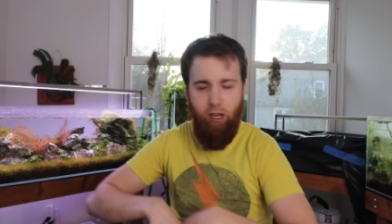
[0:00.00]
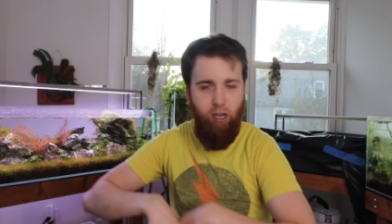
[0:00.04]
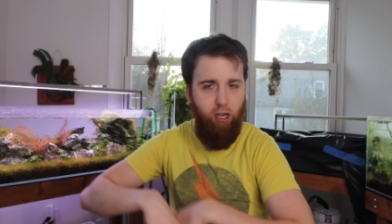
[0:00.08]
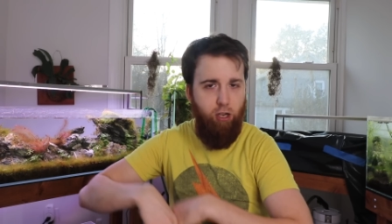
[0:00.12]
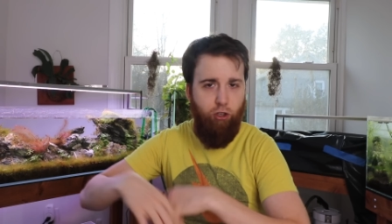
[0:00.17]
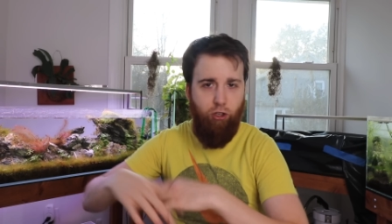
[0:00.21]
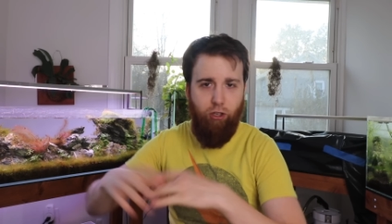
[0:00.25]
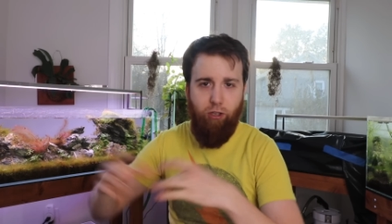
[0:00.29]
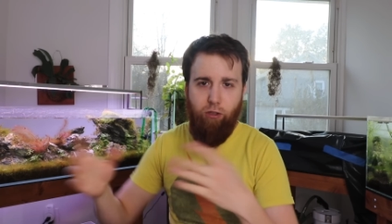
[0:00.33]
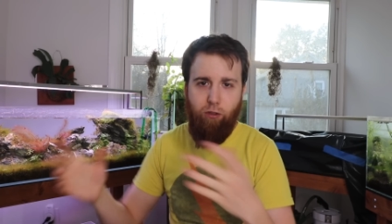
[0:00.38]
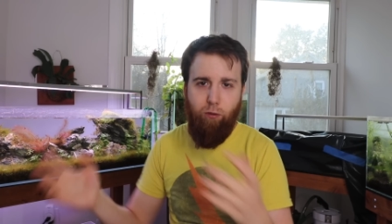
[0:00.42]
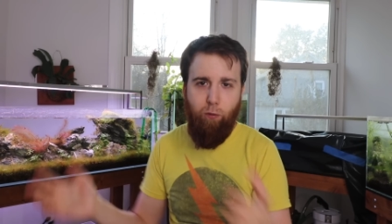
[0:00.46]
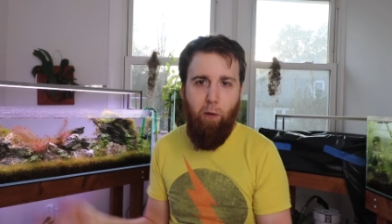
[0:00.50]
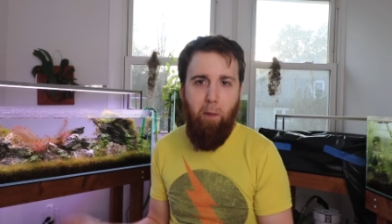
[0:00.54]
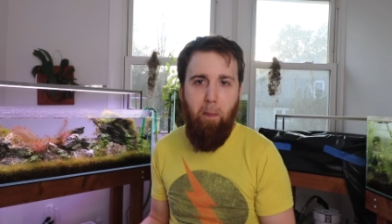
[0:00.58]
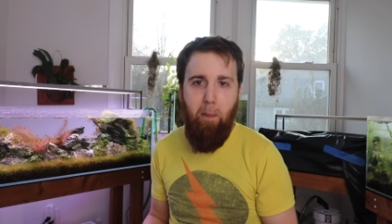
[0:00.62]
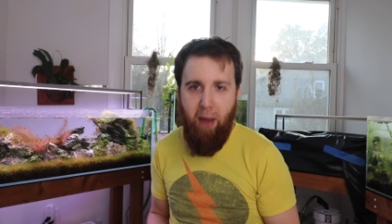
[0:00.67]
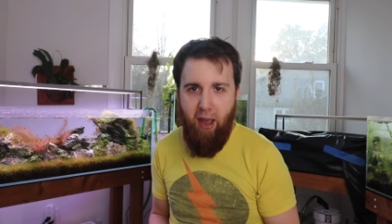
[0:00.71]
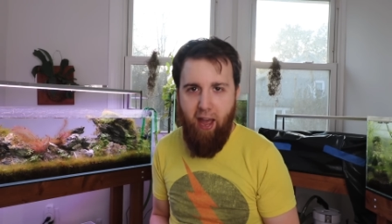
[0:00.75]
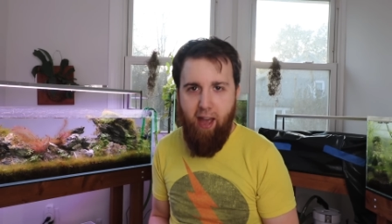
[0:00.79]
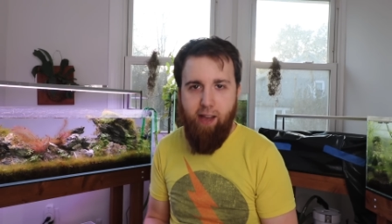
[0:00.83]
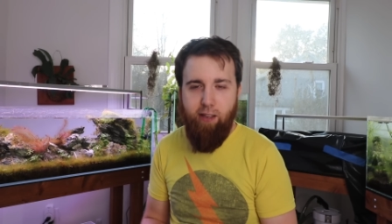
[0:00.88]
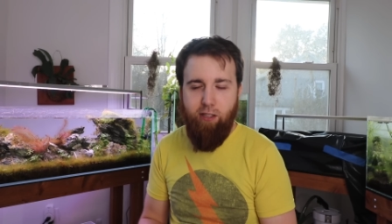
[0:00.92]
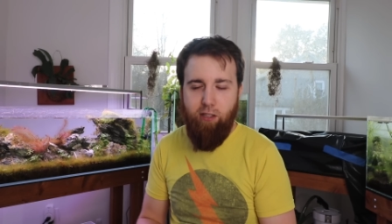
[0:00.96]
issues with
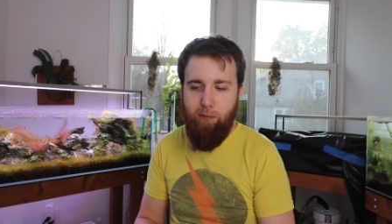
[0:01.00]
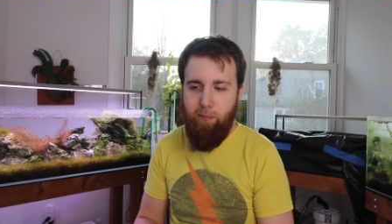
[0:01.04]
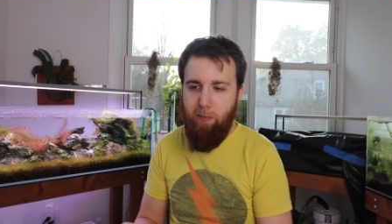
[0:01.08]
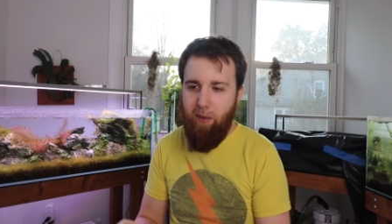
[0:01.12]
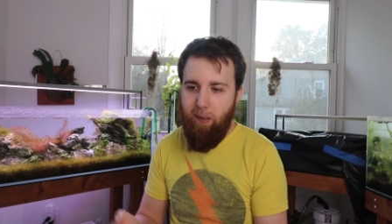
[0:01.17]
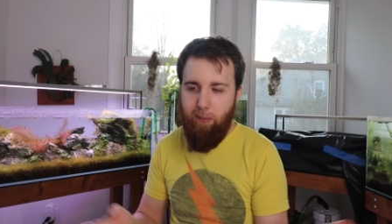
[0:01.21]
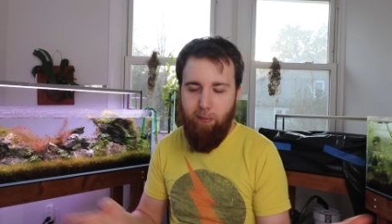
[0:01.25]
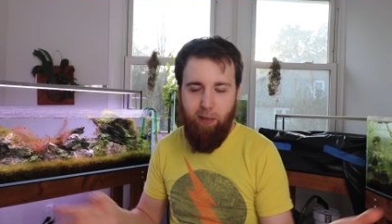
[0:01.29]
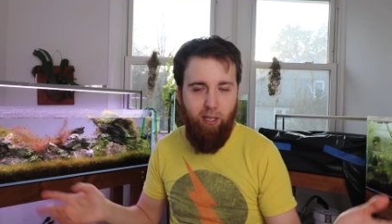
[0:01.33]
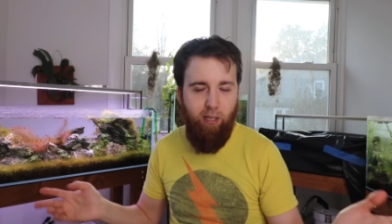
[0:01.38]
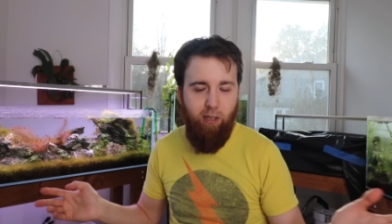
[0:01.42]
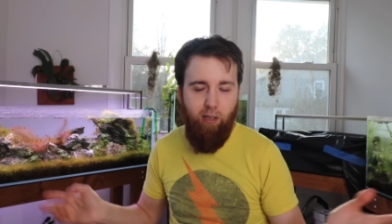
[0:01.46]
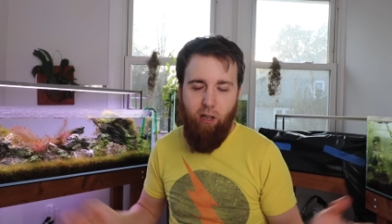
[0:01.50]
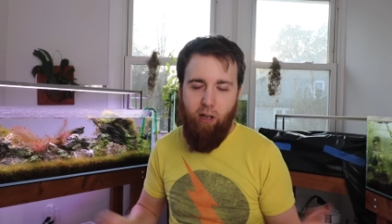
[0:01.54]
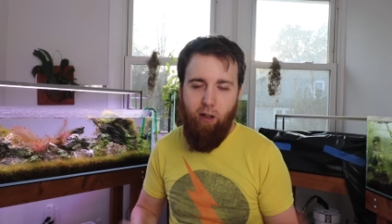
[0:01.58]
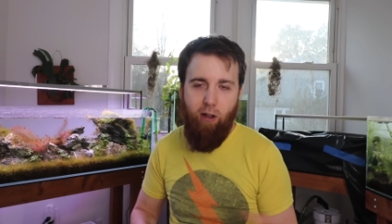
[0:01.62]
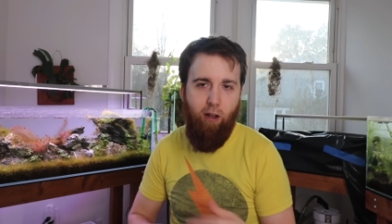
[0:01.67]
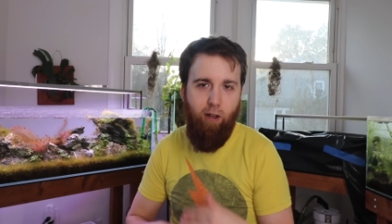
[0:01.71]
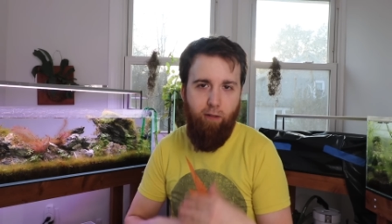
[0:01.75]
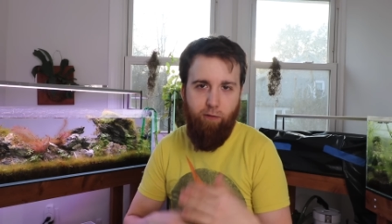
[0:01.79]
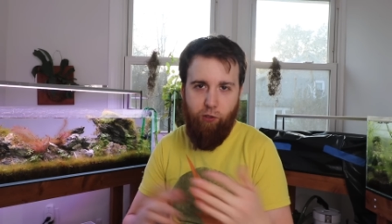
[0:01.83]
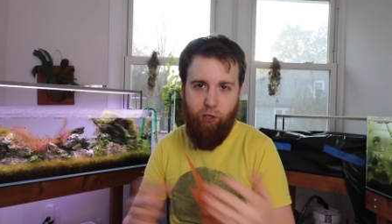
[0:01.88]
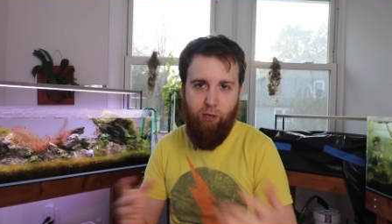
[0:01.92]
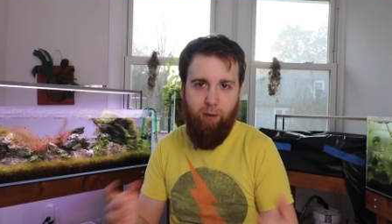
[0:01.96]
pests maybe
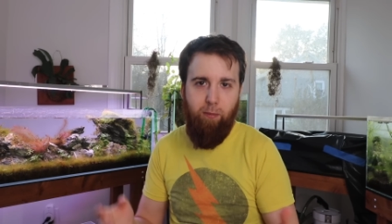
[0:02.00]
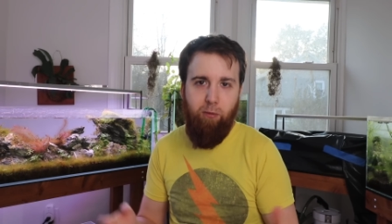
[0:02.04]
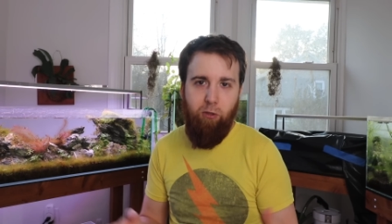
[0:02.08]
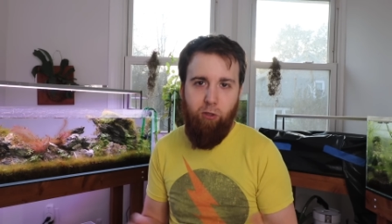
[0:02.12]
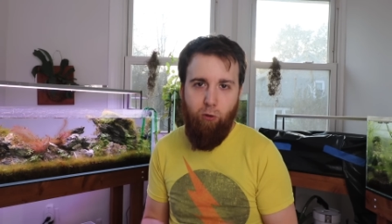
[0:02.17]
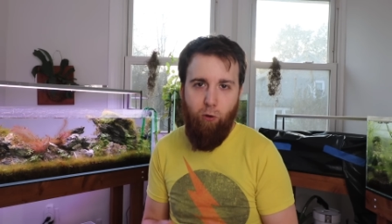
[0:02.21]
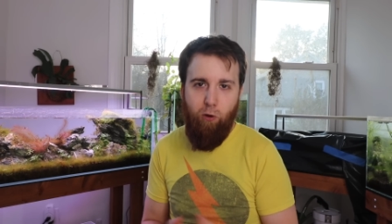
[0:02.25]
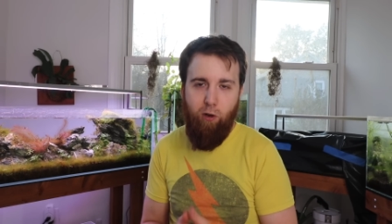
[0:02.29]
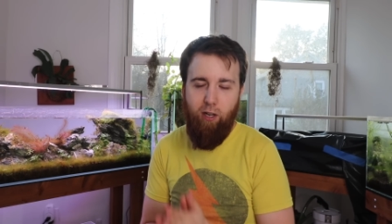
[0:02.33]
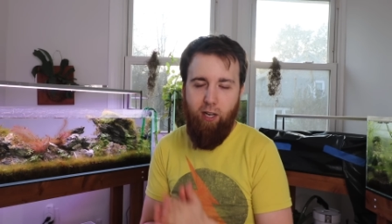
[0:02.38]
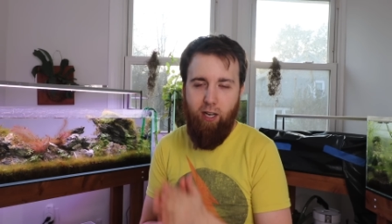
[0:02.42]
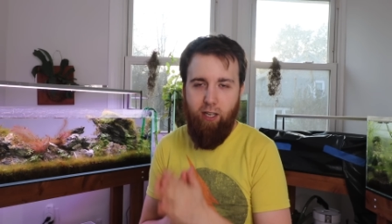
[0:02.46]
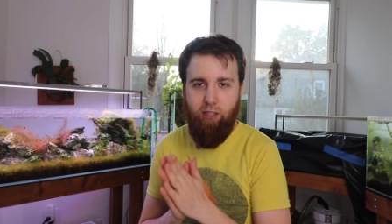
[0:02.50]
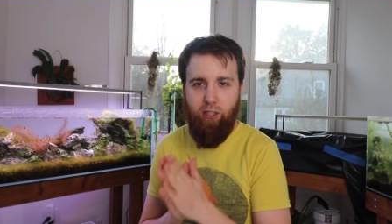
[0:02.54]
of some sort.